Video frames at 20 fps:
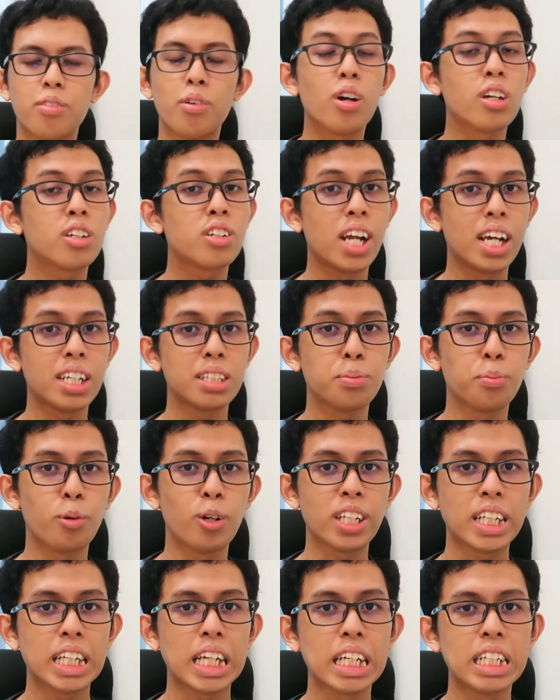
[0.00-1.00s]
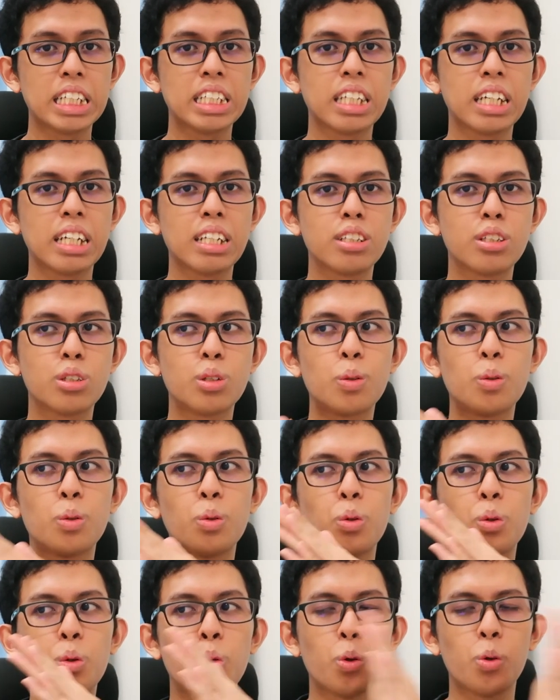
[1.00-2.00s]
For transportation
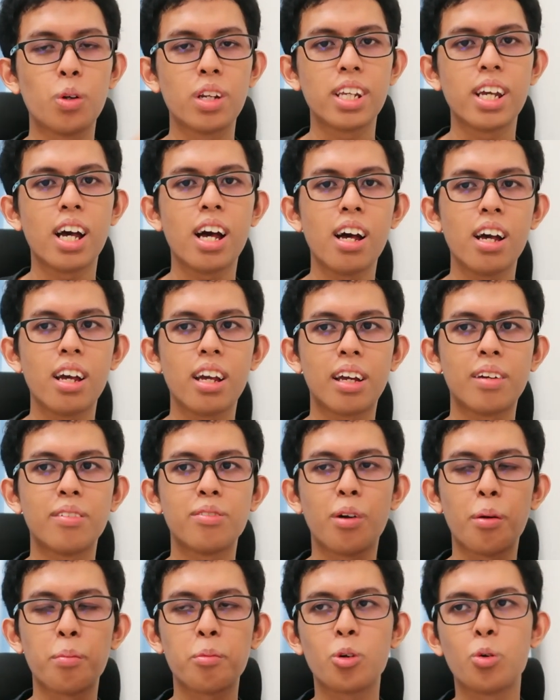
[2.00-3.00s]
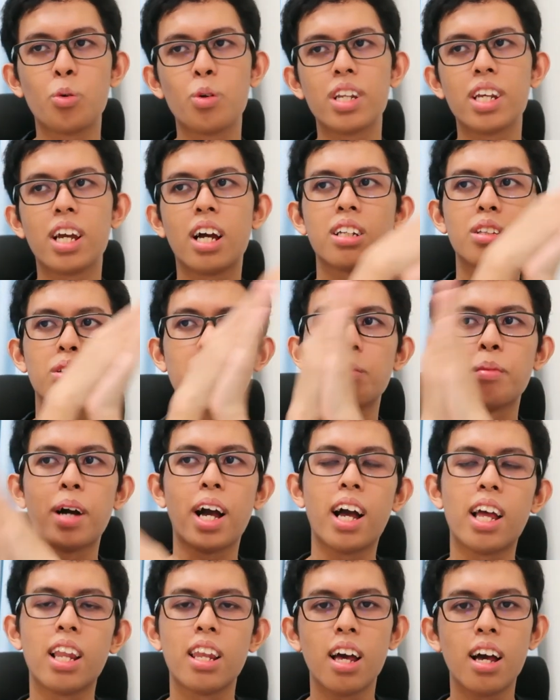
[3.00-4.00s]
to Kuliah and from Kuliah to
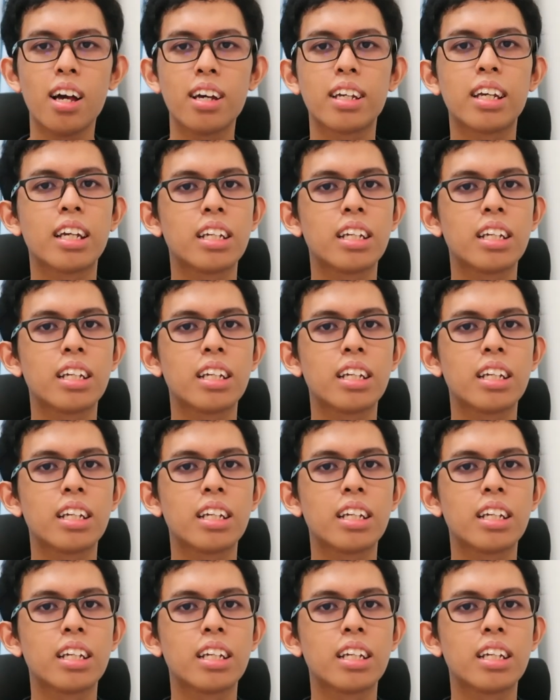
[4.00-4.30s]
Mahallah,